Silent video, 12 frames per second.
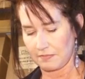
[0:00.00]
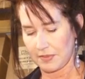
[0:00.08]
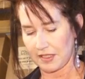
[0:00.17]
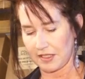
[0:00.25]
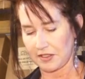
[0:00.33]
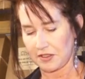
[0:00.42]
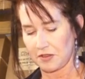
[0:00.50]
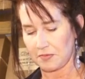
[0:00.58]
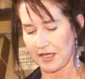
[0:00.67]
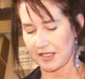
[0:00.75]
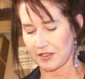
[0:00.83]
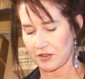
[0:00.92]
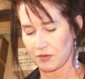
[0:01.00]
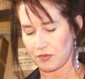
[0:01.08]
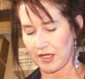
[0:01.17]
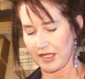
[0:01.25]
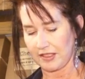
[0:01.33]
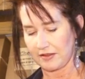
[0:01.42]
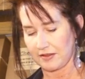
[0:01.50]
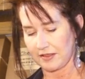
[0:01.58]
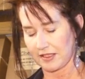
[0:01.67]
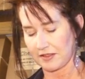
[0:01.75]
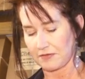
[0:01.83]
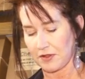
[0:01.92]
But these do make a great
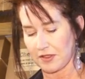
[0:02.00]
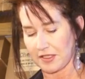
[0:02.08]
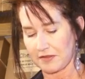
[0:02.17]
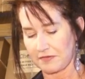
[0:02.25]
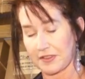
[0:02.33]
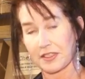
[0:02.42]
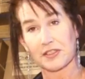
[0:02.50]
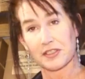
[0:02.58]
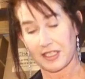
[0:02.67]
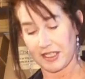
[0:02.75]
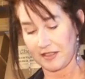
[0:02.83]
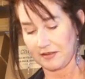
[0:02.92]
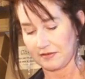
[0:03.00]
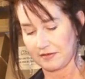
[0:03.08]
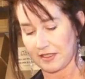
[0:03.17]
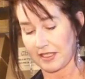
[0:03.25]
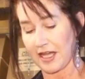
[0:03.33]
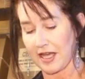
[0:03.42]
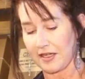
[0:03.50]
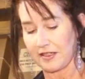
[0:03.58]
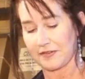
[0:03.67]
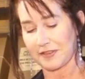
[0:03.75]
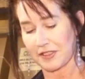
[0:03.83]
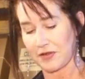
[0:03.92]
exfoliant for your skin. Again,
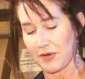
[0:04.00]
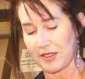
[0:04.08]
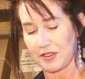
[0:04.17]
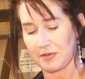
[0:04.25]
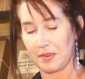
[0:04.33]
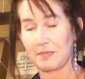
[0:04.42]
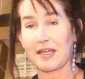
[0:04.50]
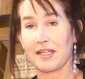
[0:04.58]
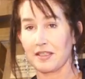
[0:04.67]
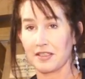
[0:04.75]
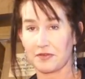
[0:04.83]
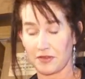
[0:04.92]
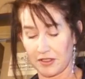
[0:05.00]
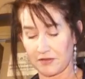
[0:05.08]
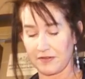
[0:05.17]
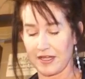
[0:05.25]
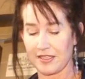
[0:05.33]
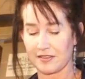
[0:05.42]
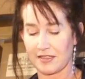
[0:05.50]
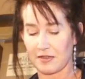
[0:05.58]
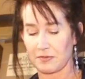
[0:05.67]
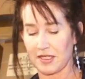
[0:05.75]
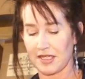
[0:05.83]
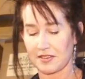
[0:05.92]
if you're going to be making this for your face, I
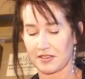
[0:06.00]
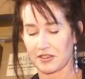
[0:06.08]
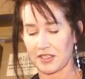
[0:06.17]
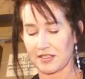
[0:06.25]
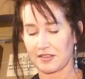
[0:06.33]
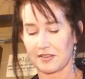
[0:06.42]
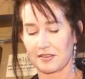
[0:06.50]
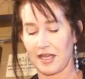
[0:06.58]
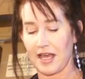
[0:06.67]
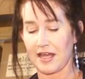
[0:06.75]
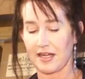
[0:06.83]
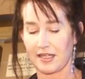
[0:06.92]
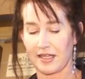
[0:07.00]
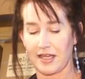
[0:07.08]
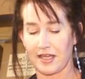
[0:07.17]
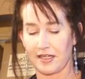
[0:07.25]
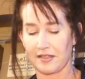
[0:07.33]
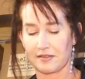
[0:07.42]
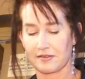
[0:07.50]
would not suggest adding a